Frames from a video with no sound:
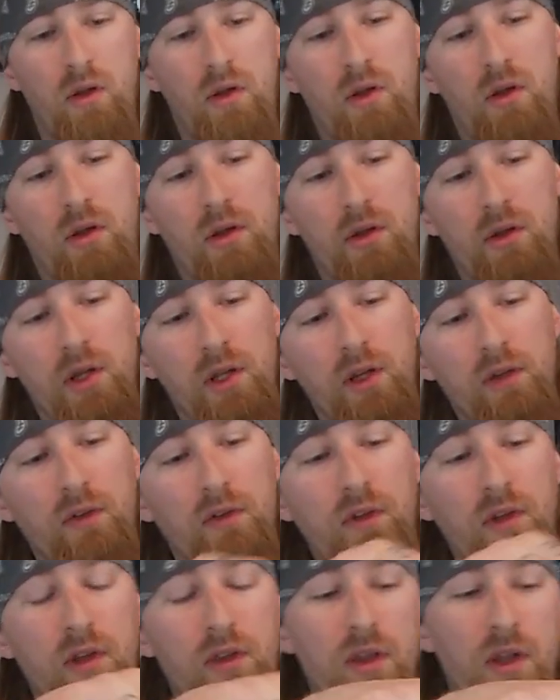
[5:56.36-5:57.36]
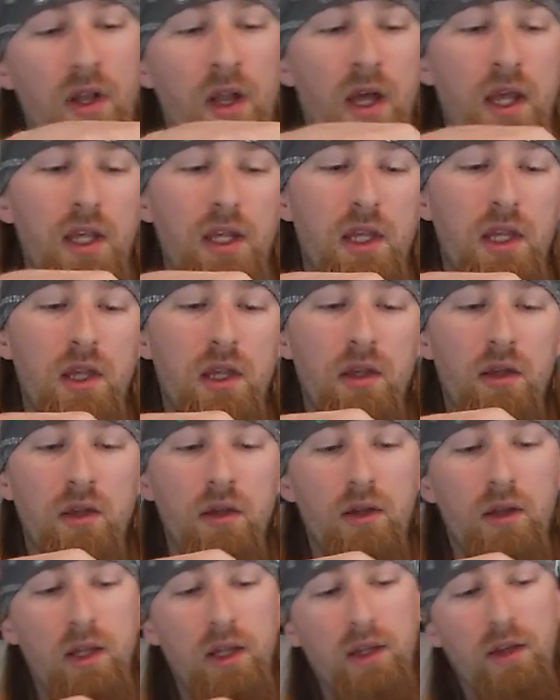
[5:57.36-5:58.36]
you can see the Nike
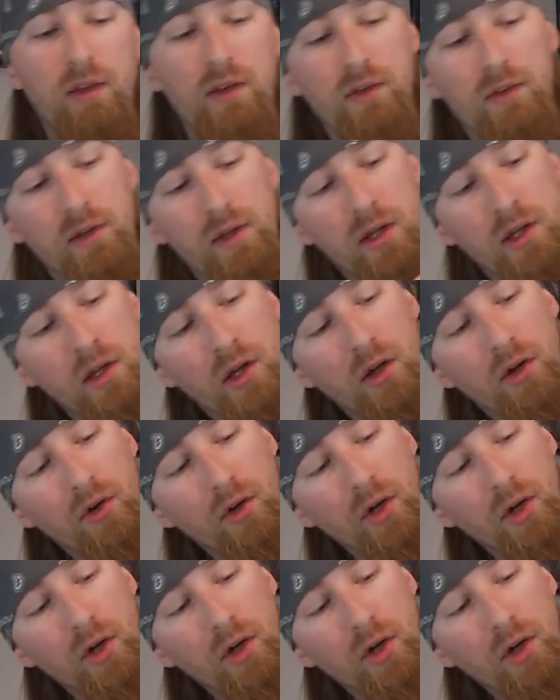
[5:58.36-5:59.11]
is in